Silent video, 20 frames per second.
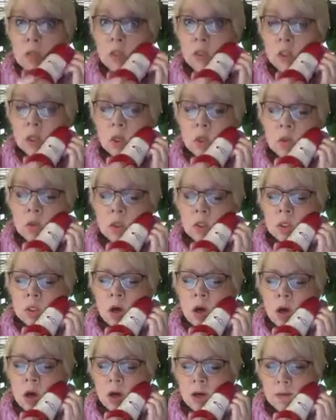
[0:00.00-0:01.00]
It is so
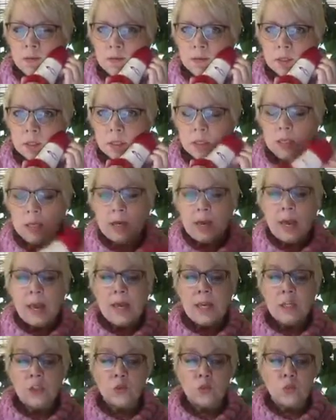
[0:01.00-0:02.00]
soft,
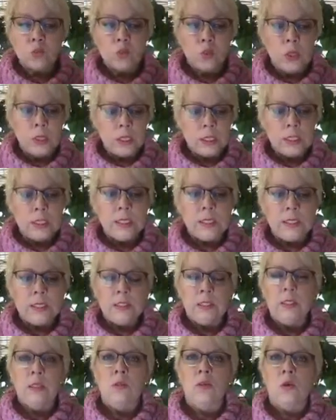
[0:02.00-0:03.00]
and it's really
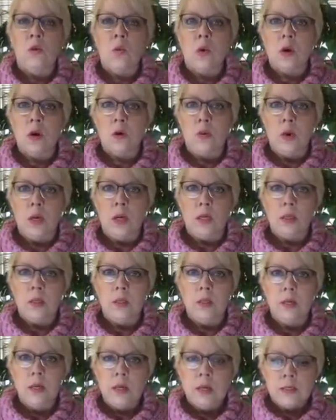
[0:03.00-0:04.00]
easy to work with.